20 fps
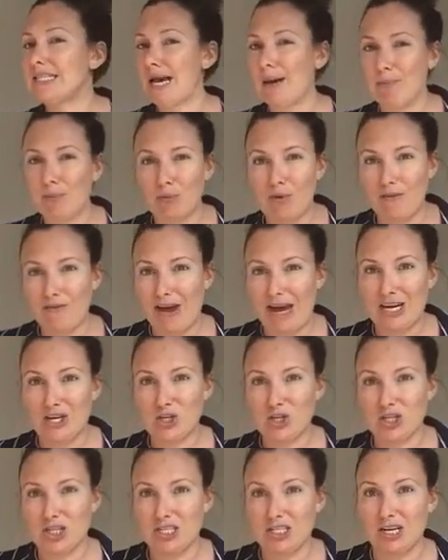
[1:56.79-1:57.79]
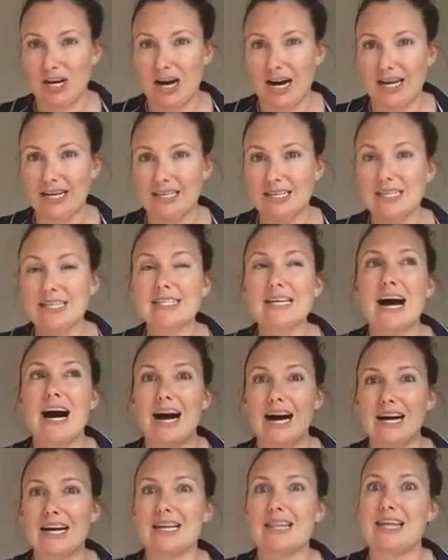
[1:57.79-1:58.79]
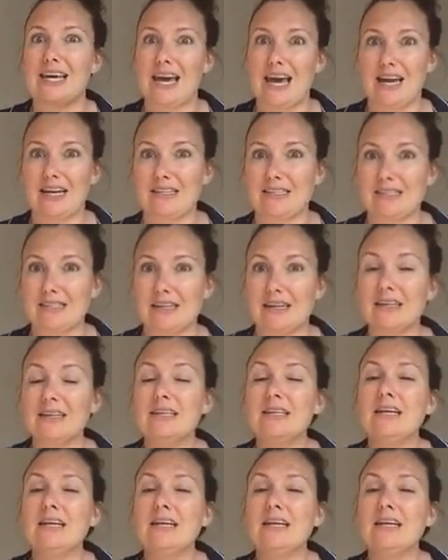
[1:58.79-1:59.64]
deprivation diets aren't the answer.